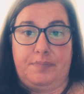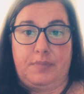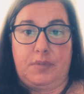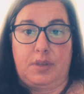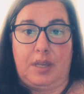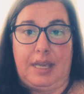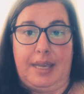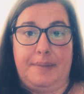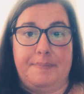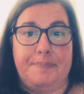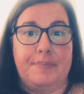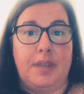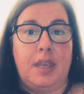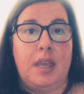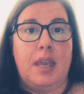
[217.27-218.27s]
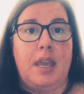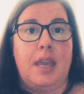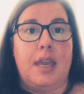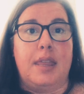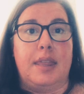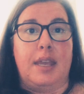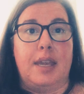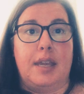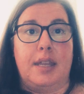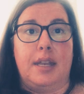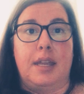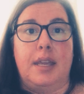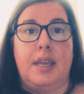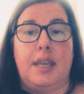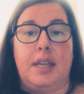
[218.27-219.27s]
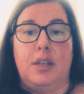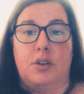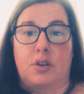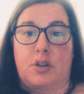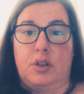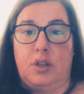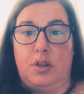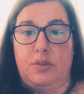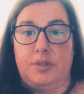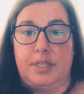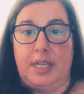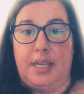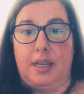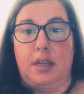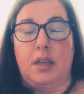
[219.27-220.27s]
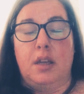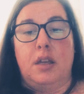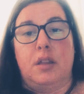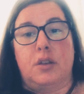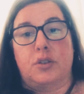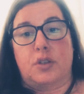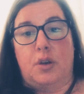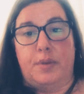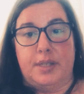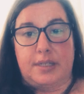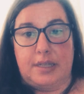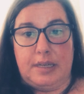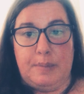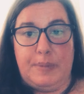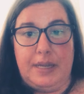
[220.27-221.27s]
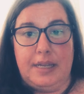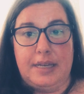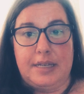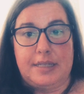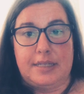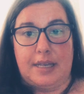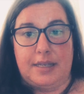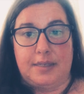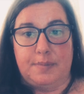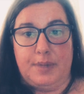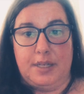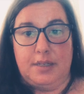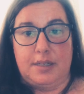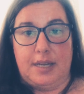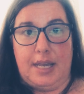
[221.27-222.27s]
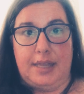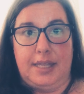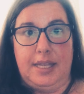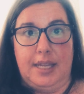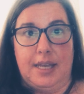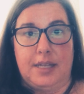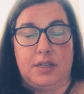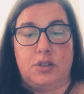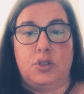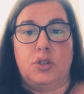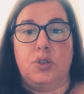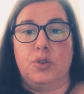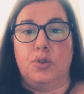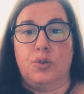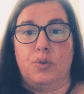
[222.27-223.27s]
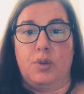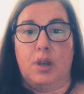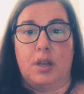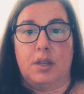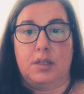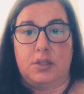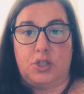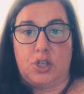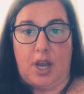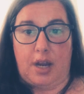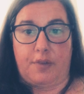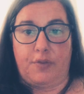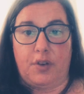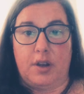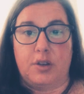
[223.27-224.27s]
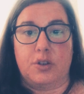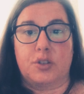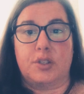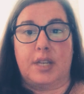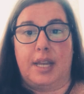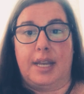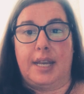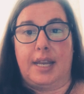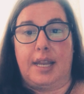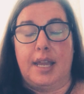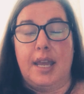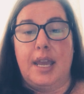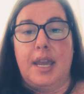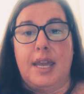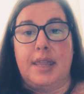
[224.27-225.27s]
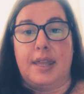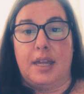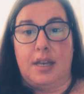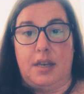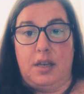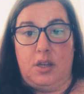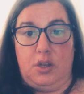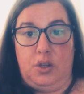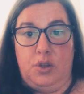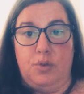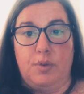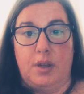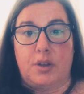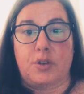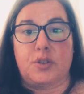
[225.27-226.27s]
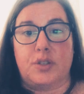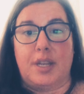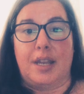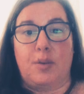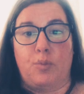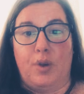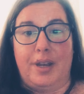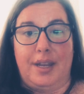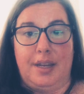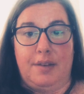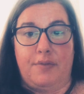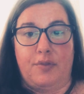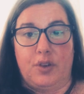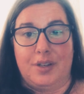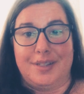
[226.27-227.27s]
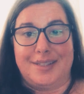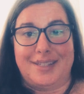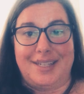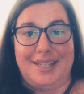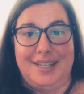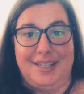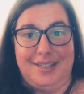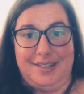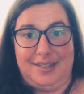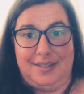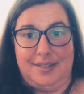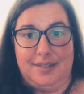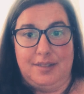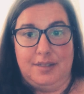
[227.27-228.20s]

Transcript: Okay? Then, in your closing, there's always going to be an assessment at the end to check for understanding that you understand what inference is.